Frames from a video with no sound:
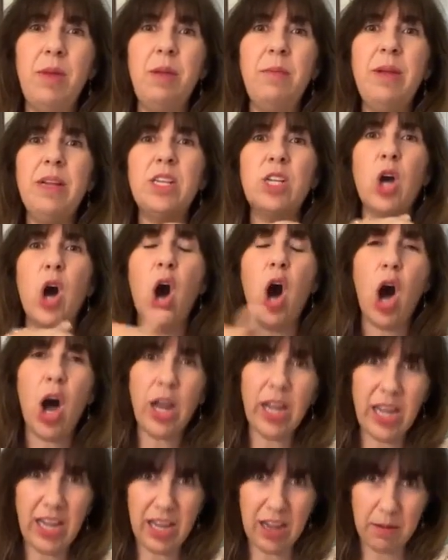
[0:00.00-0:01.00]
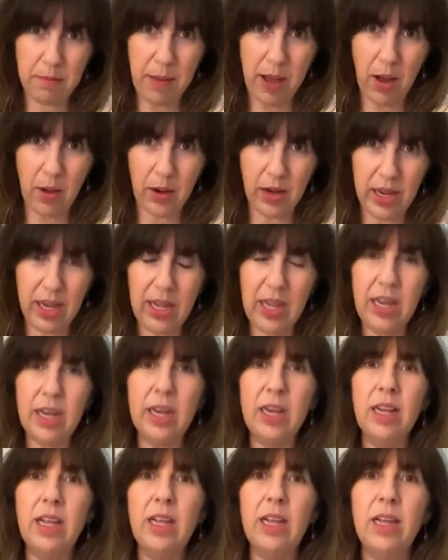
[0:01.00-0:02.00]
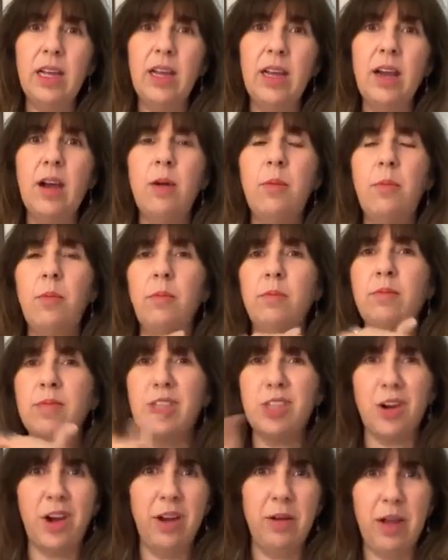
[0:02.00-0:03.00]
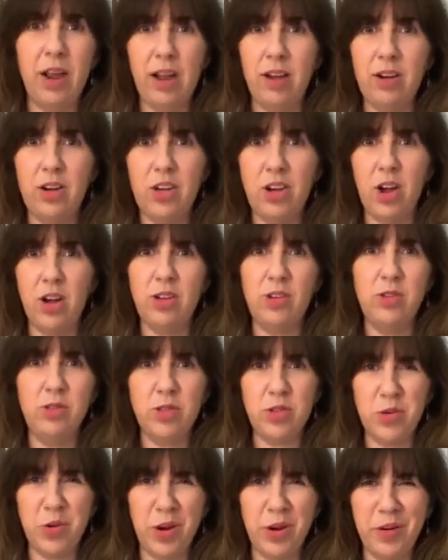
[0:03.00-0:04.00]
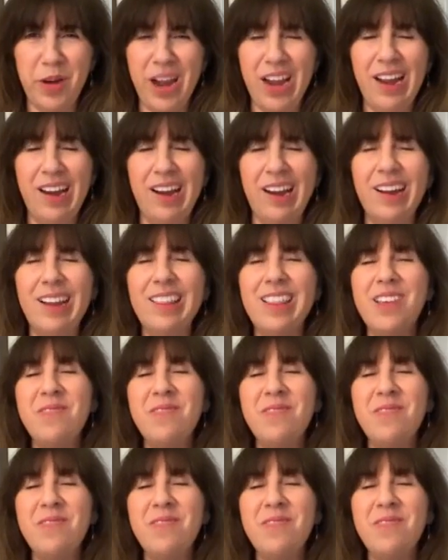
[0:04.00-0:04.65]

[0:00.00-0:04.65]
they may be talking about it sorry, I got a dog who's snoring right here.